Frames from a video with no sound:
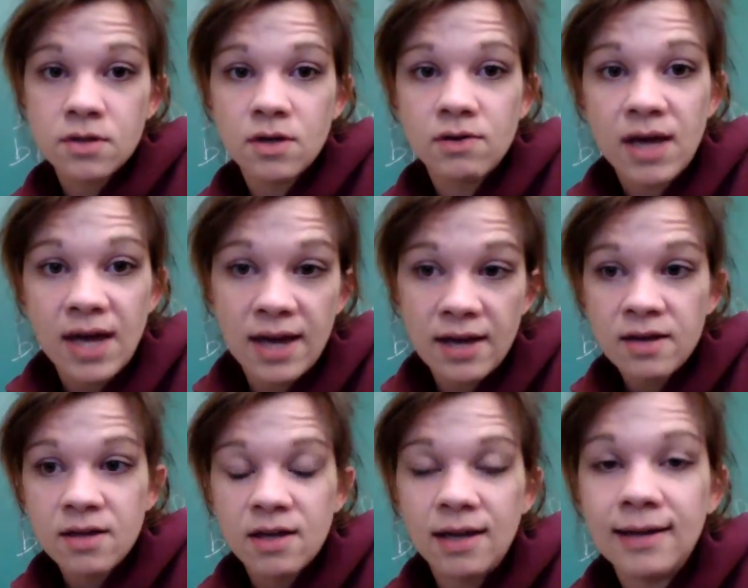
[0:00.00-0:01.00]

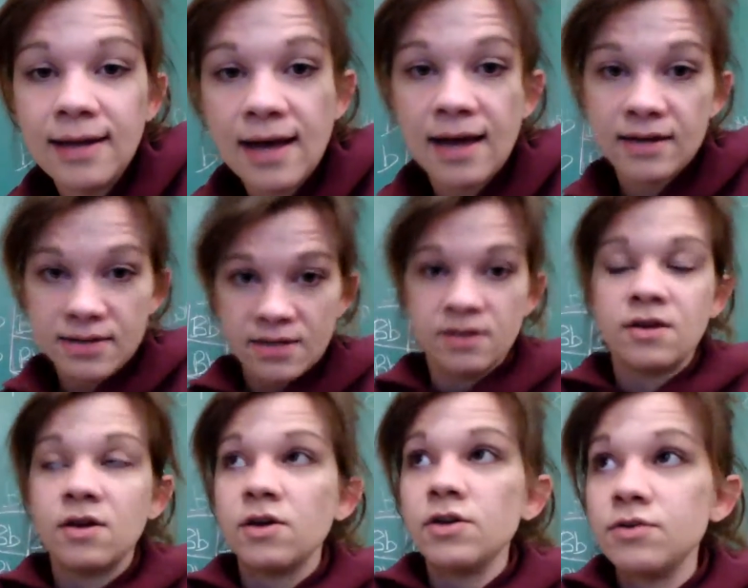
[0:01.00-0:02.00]
Okay? A lot.
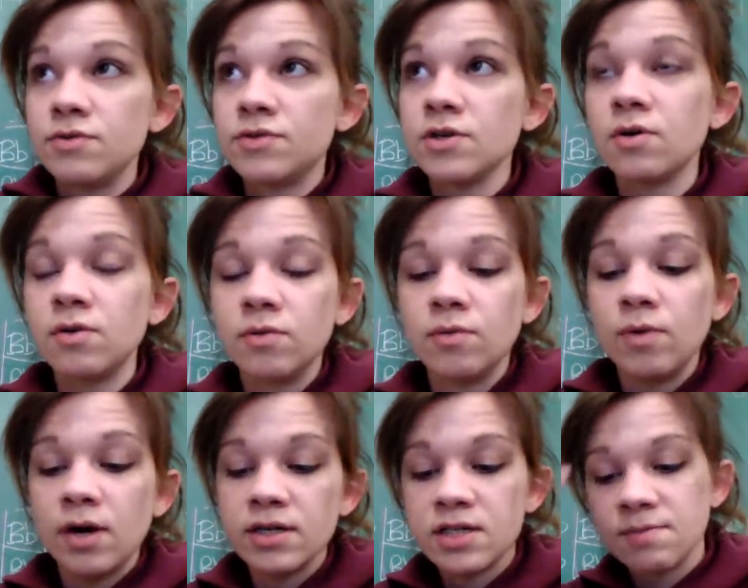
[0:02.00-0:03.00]
You don't
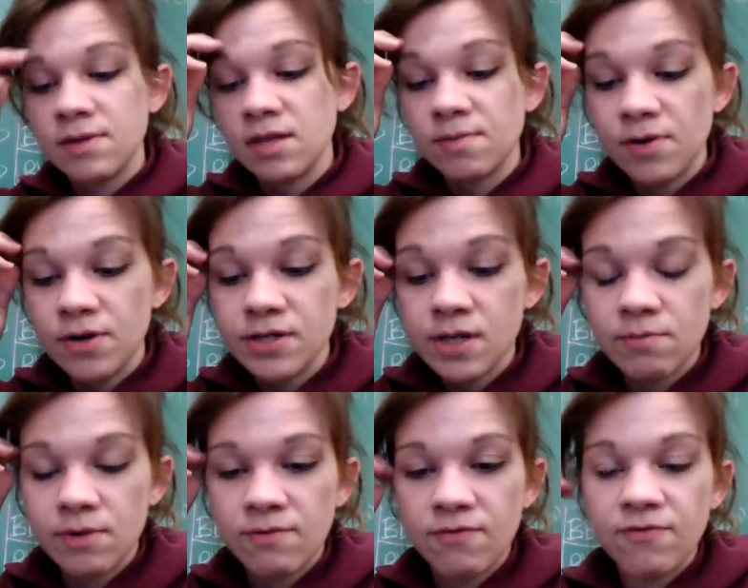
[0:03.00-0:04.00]
want to be the person
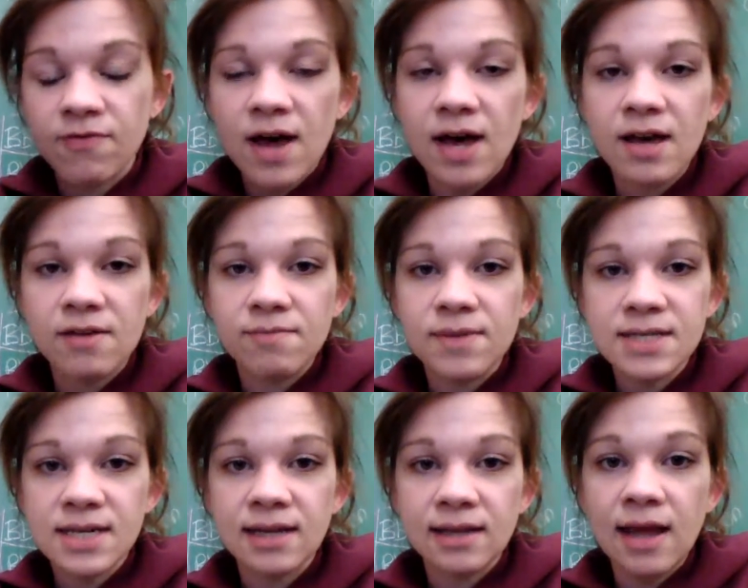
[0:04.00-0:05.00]
with 5
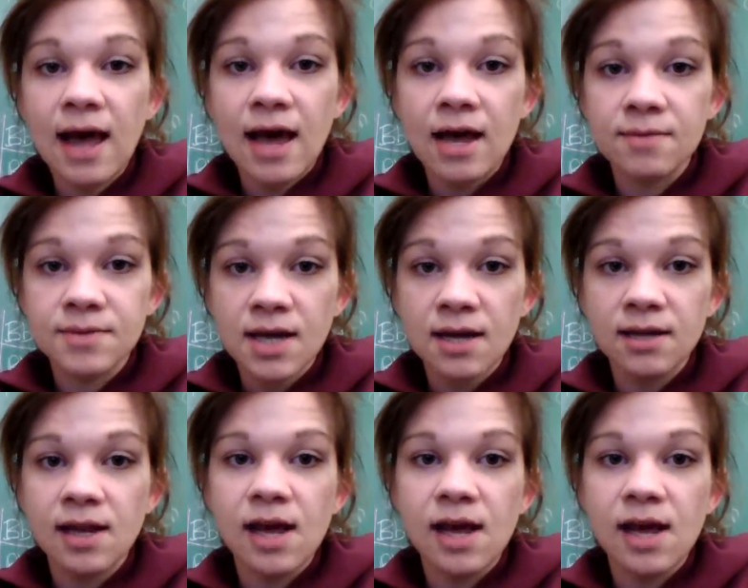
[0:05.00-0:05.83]
missing labs on